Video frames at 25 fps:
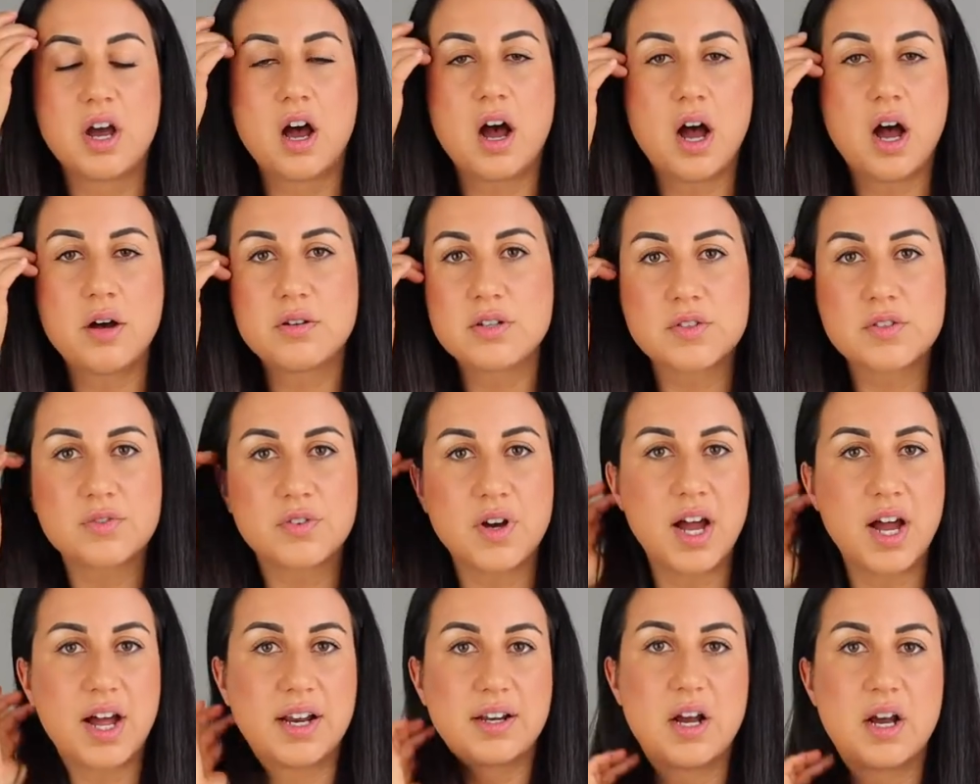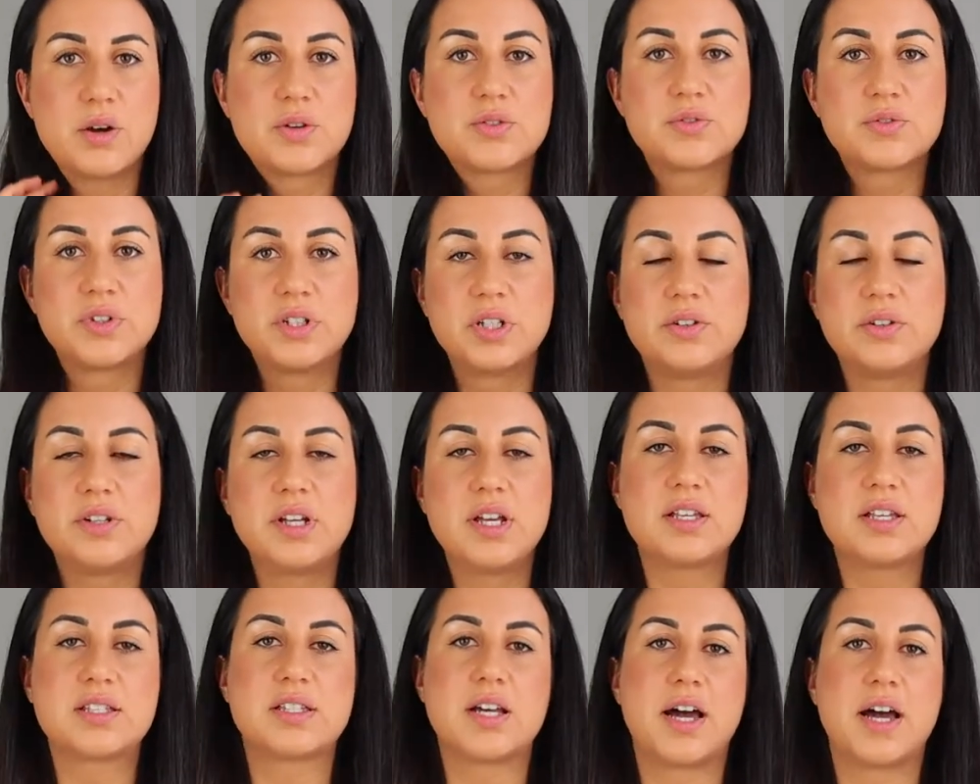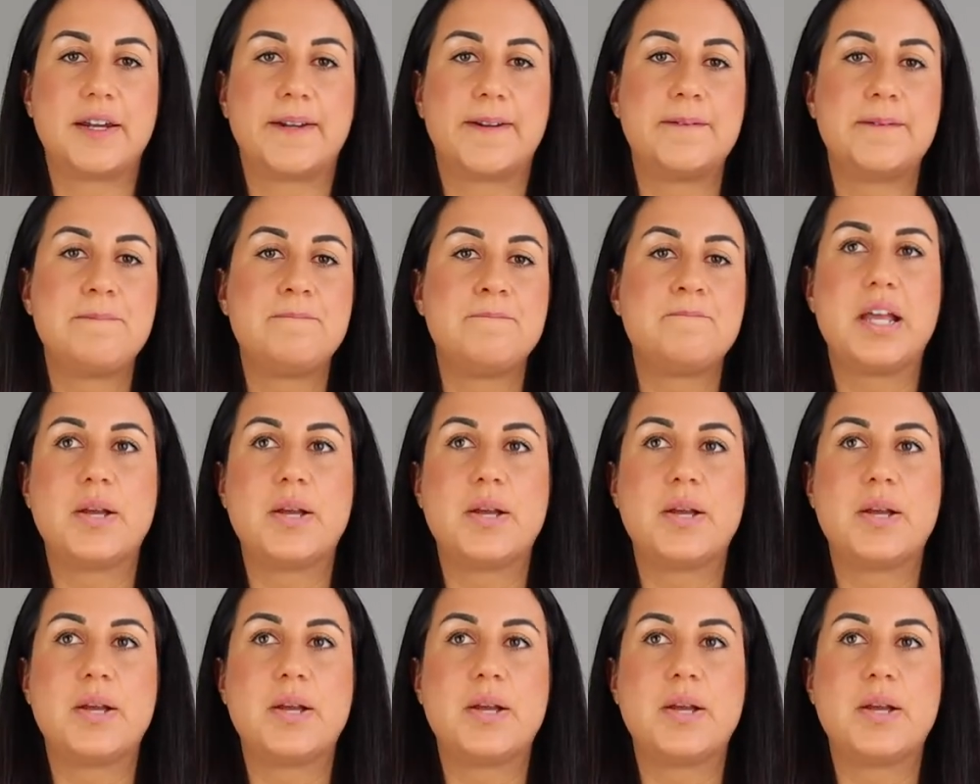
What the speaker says: I was fine. I was really, really excited.